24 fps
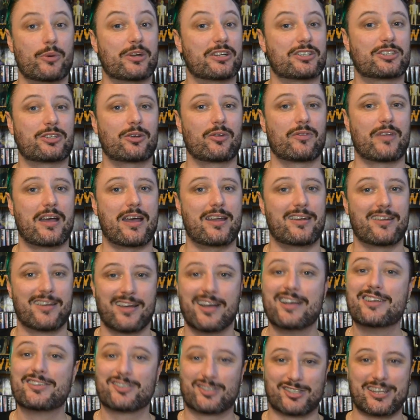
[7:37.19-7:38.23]
and until then,
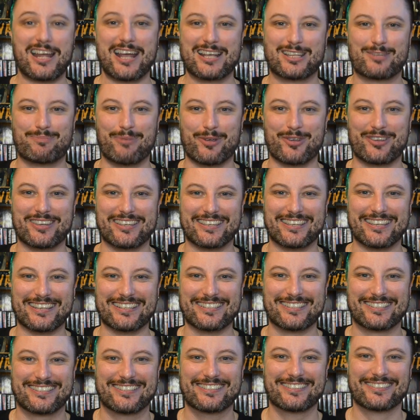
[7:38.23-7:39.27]
stay spooky,
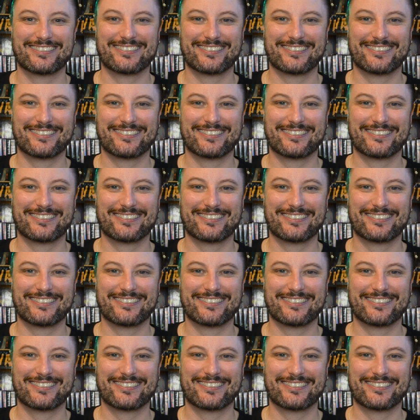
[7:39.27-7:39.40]
kids.